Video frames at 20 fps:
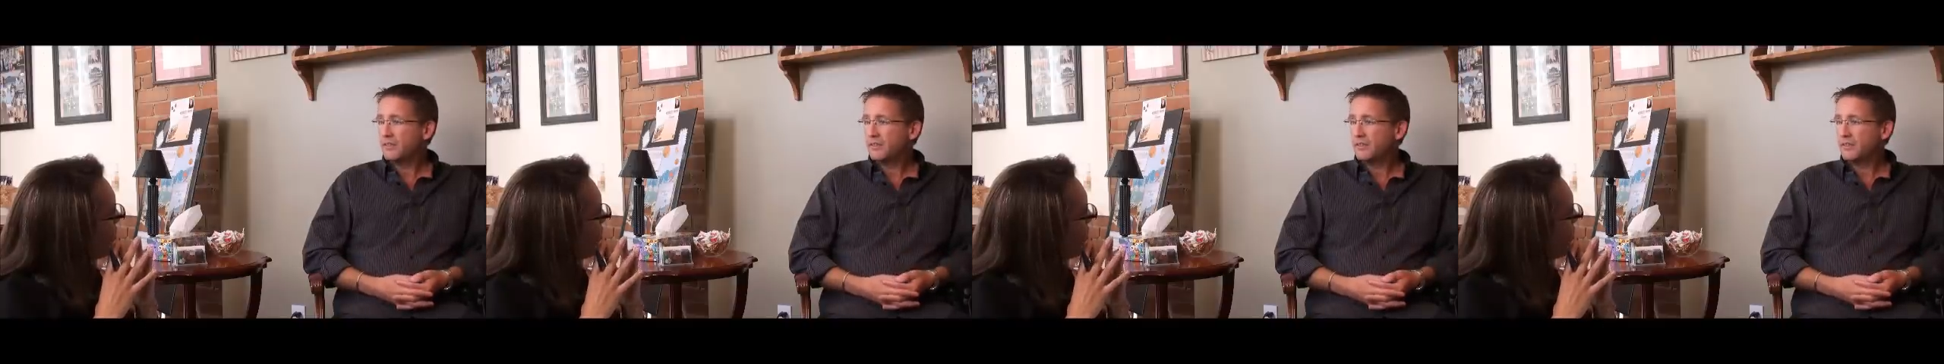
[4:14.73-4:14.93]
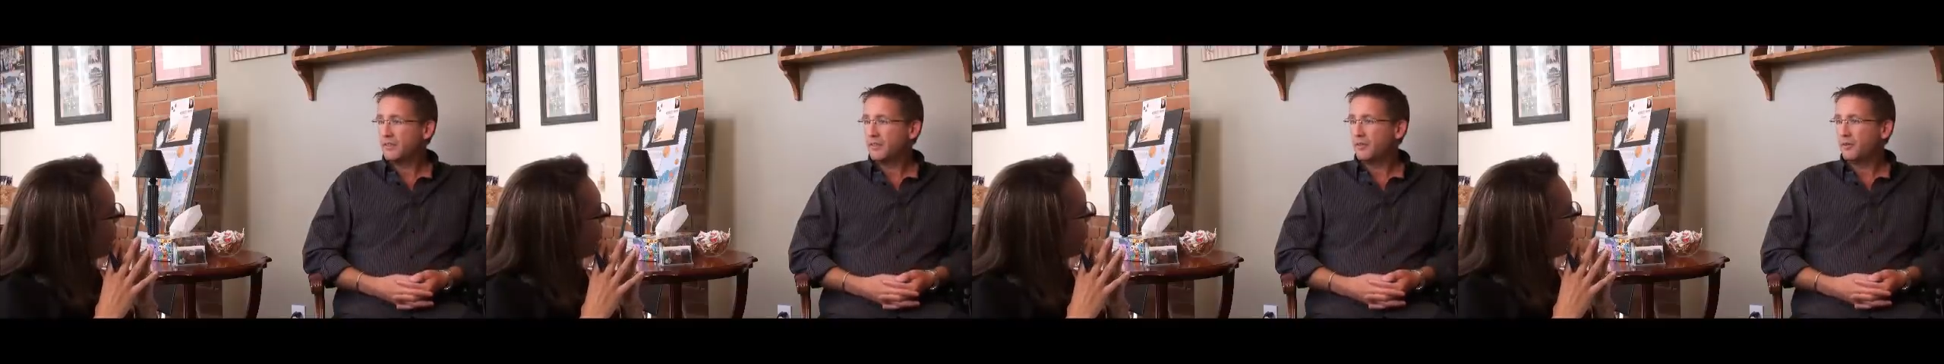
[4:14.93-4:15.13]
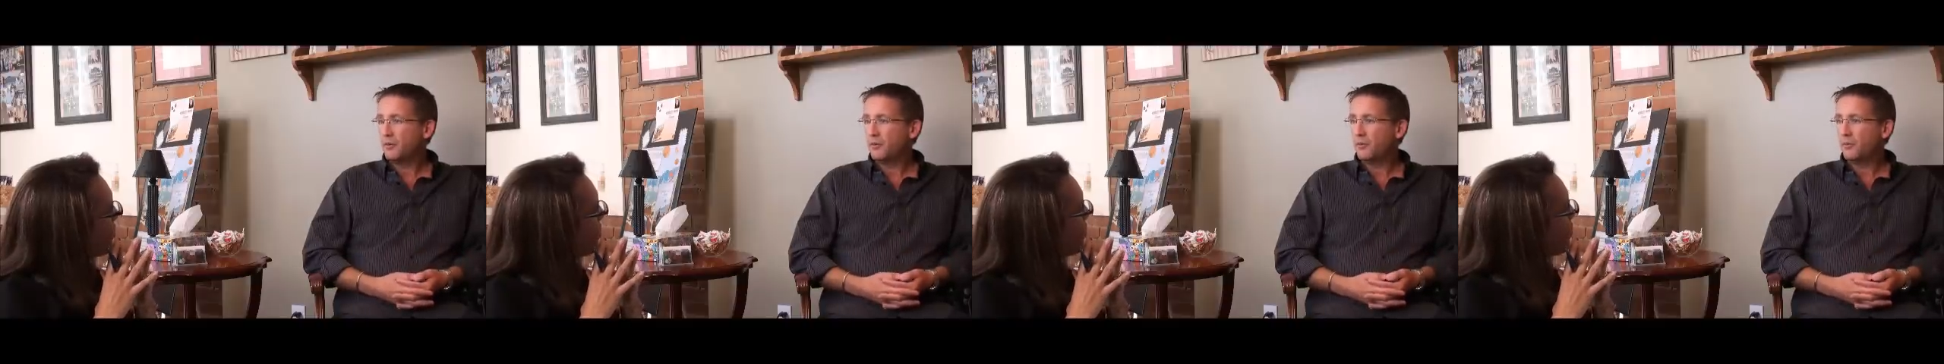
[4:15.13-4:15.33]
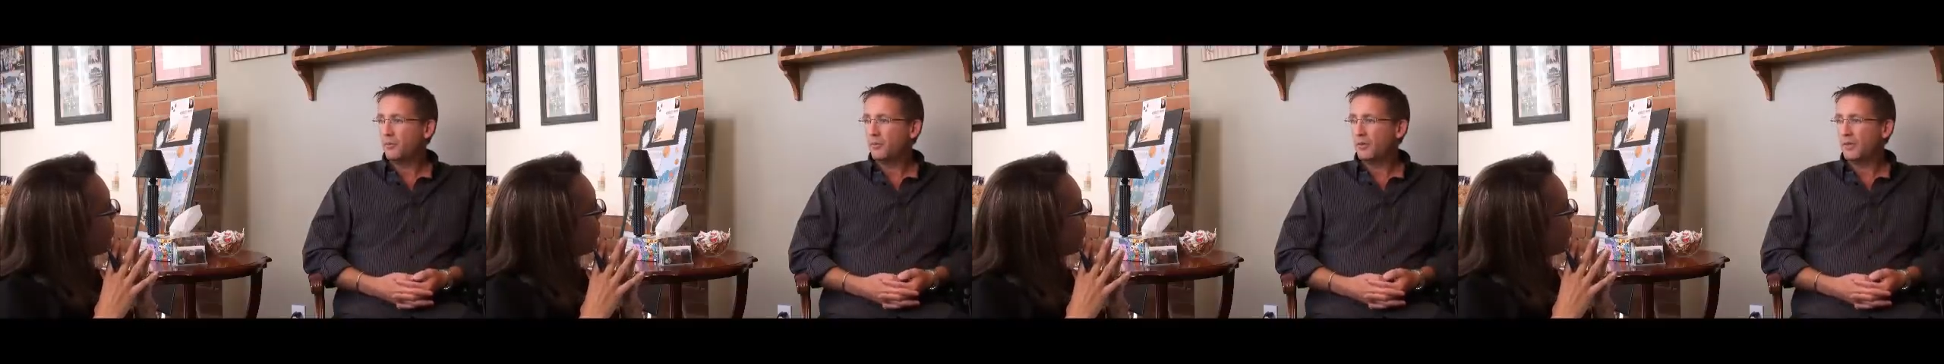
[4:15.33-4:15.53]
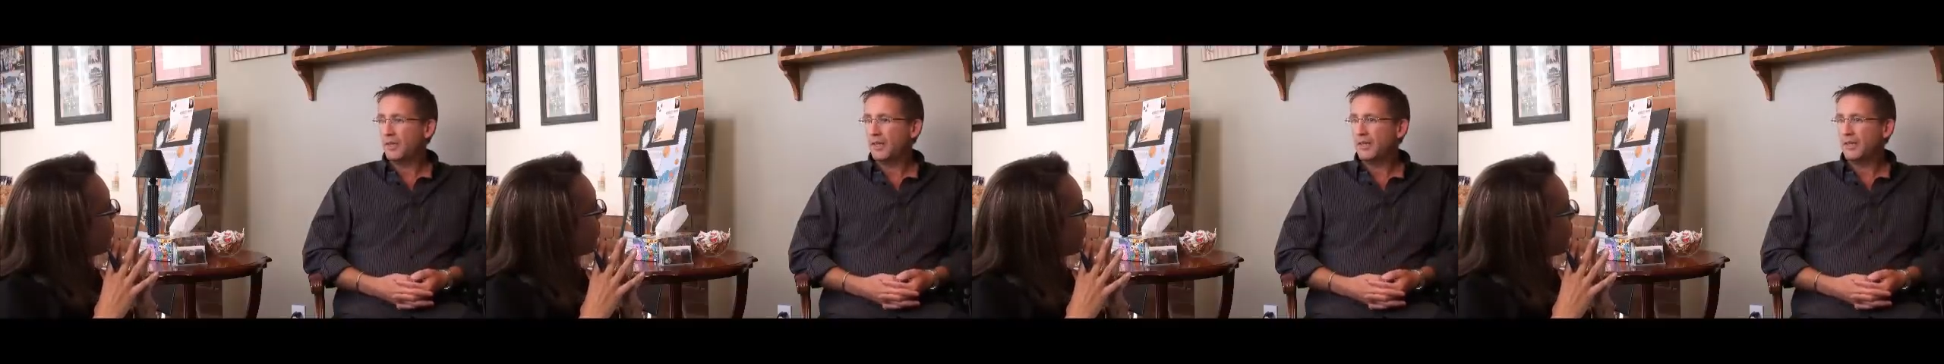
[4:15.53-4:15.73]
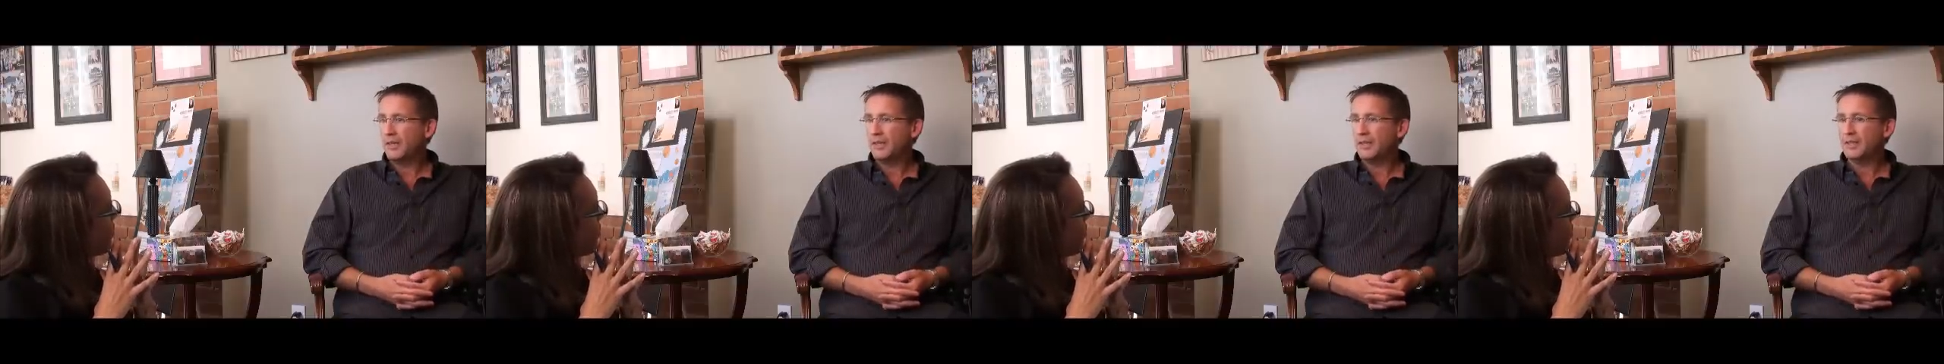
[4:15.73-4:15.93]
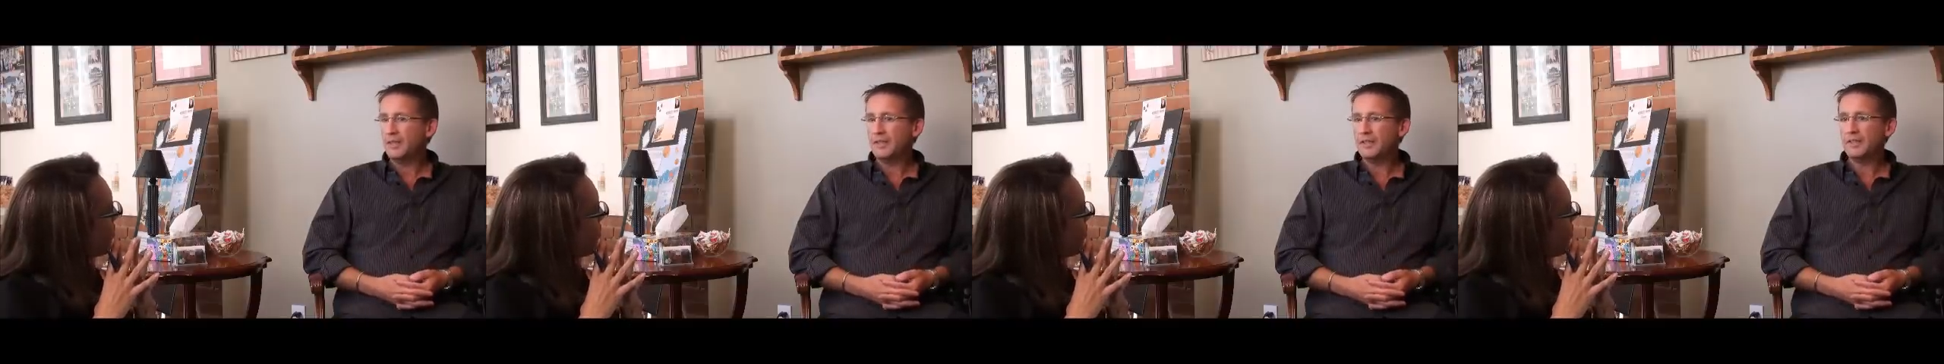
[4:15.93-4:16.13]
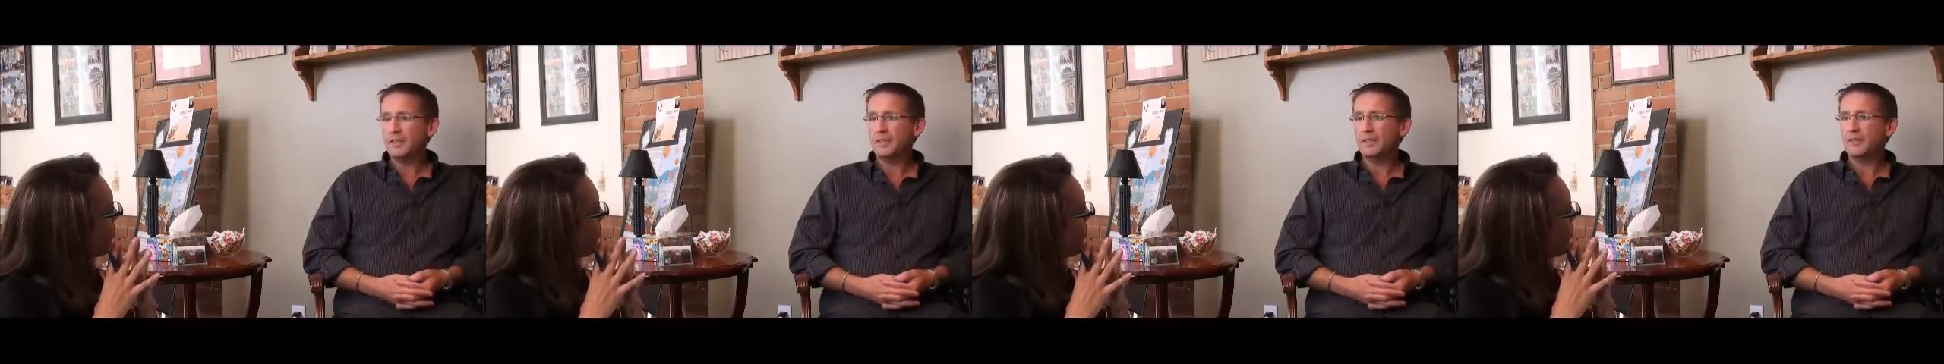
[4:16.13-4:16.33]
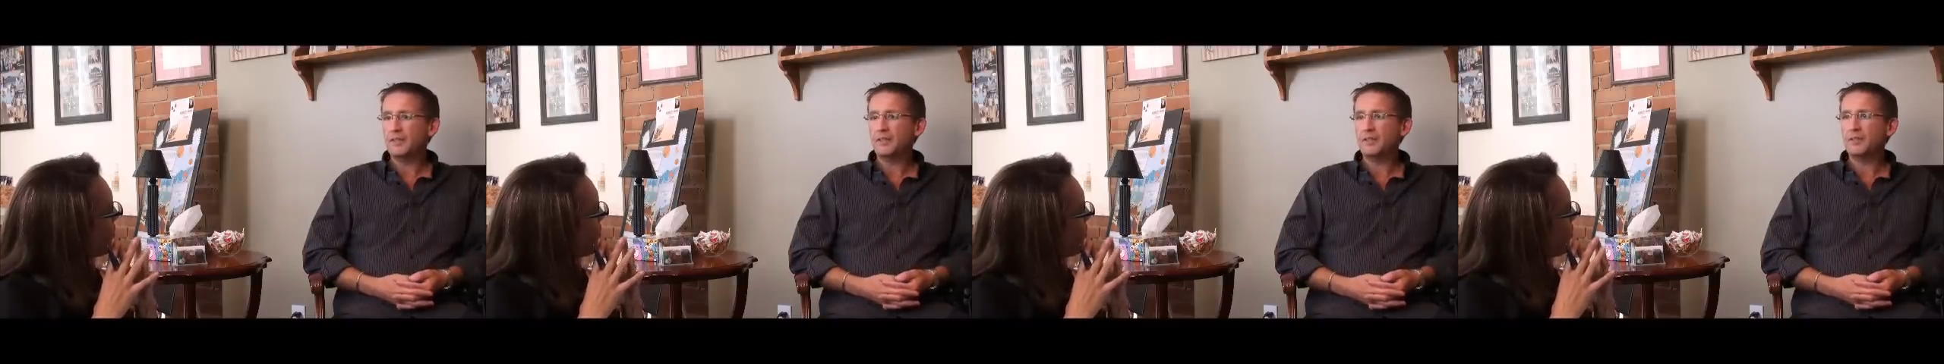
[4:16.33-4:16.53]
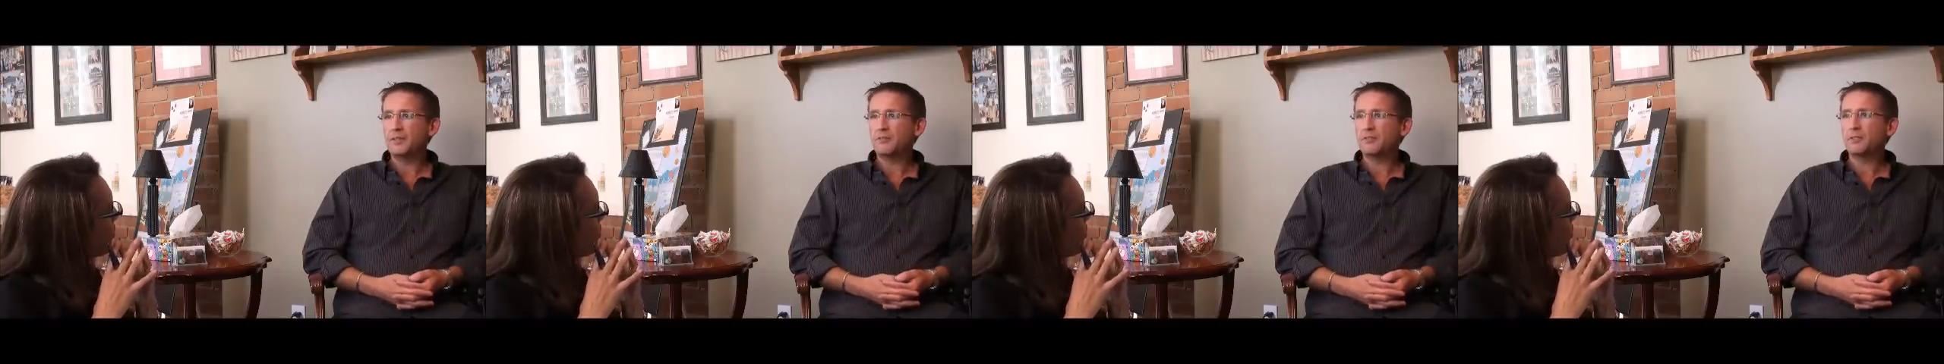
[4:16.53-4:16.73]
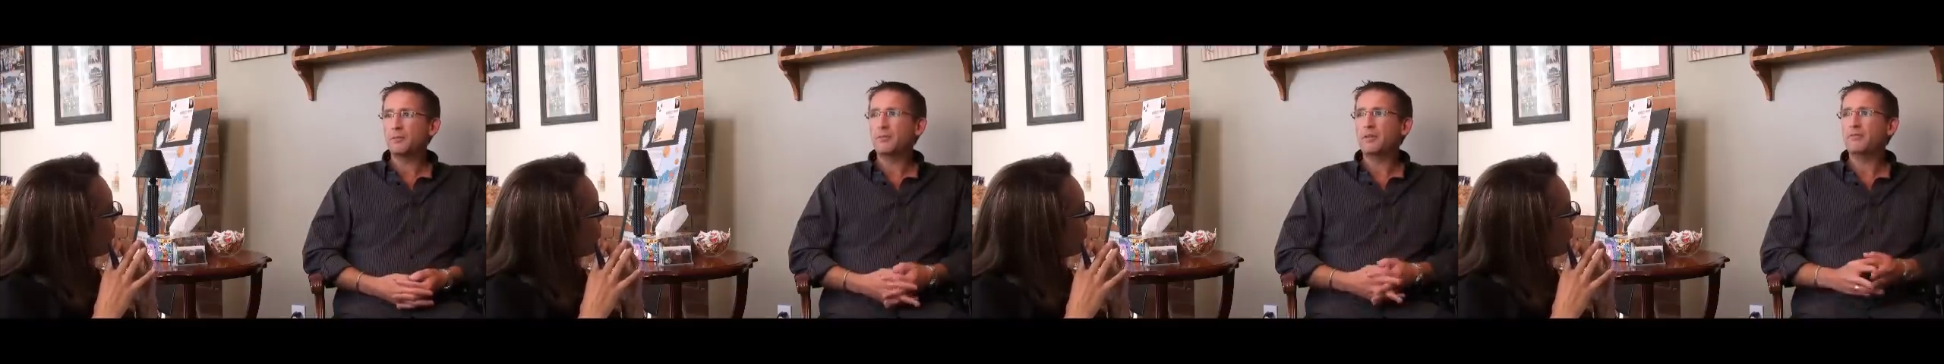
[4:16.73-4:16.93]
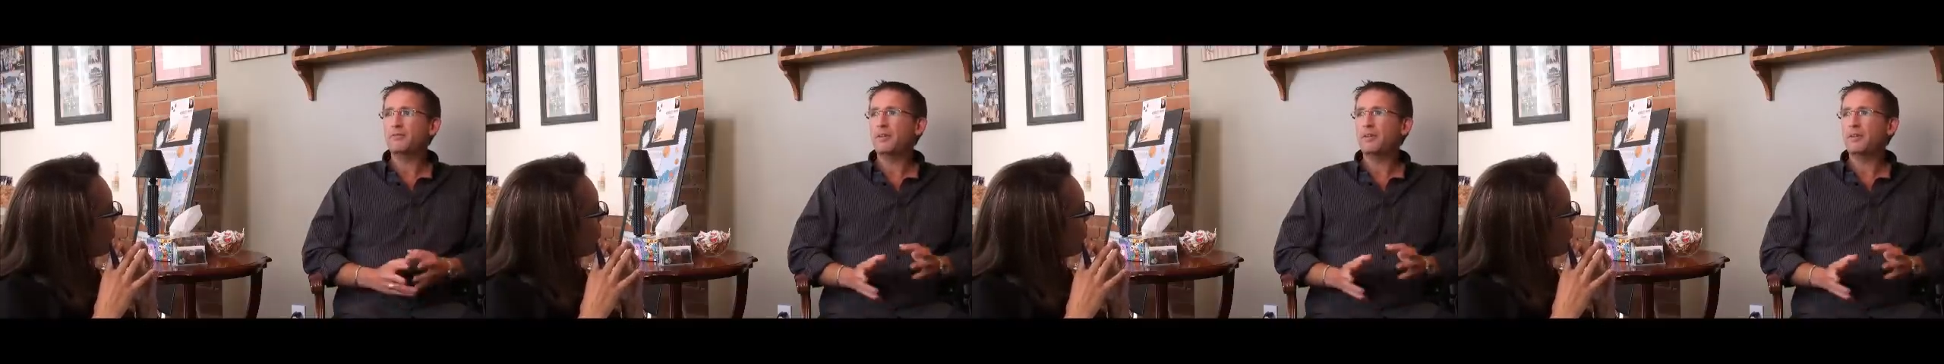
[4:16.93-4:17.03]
You know, there's so many